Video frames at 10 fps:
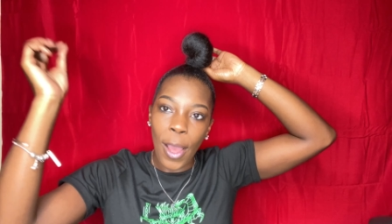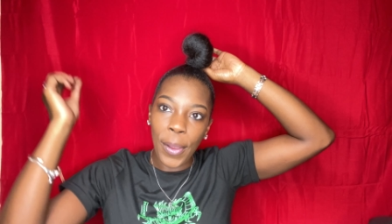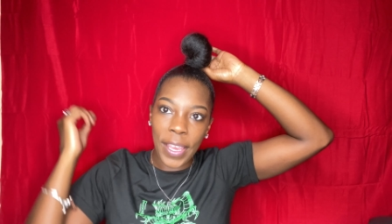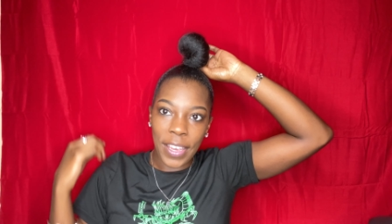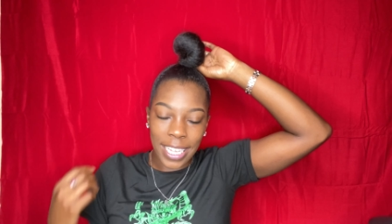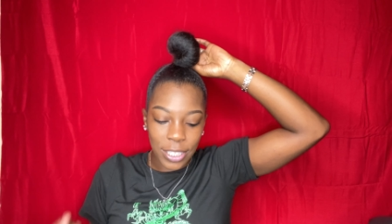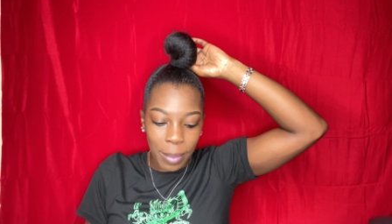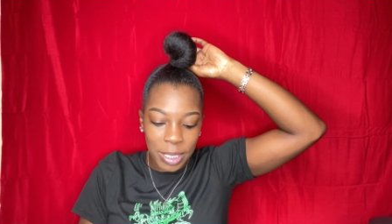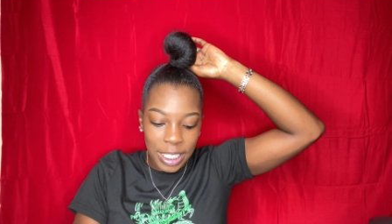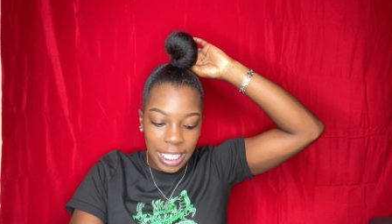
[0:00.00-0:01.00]
Okay, you guys, so
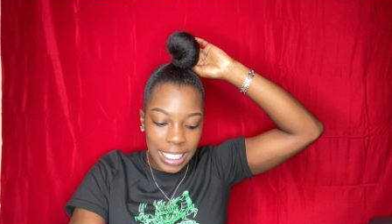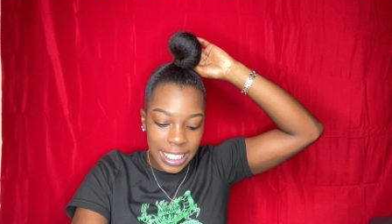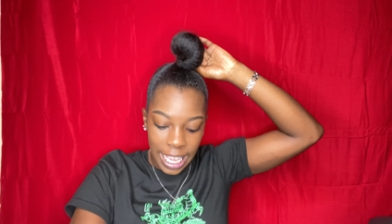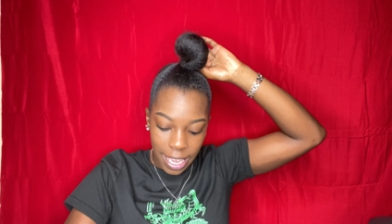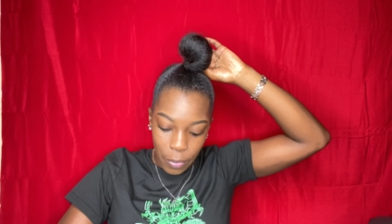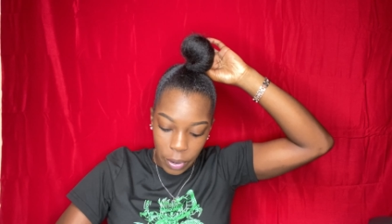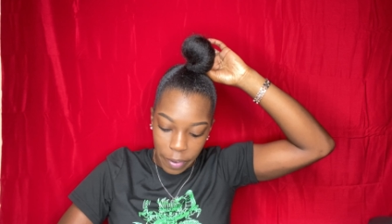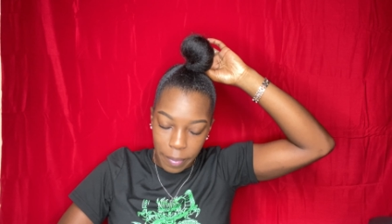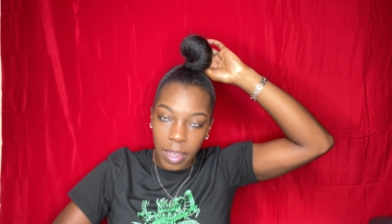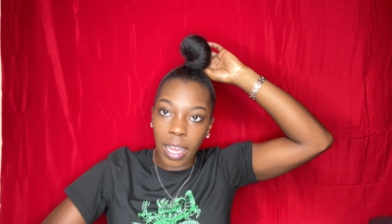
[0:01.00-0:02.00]
I'm just going to take one
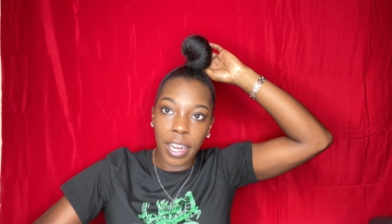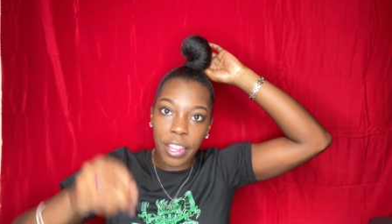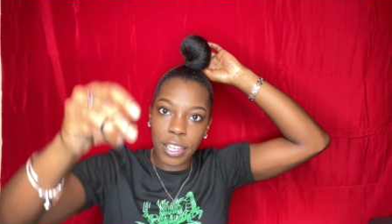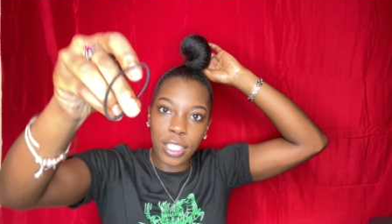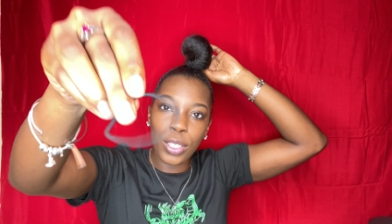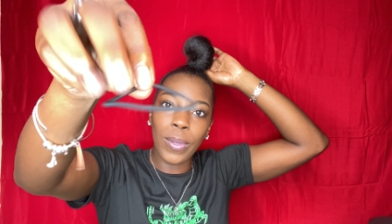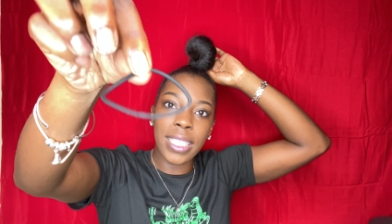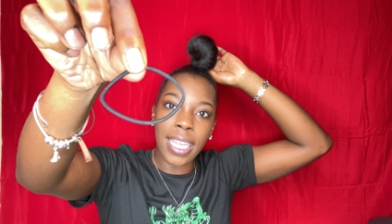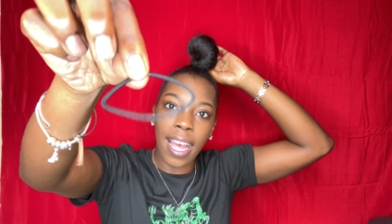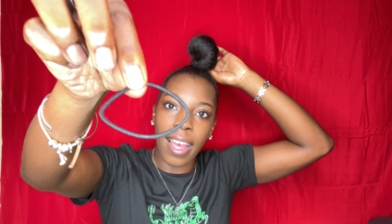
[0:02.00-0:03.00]
of another
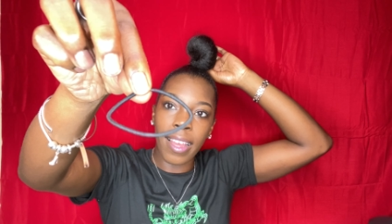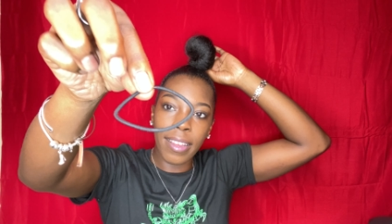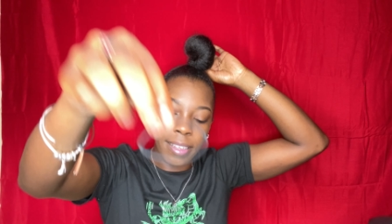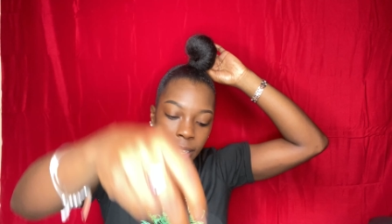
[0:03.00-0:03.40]
twist tie.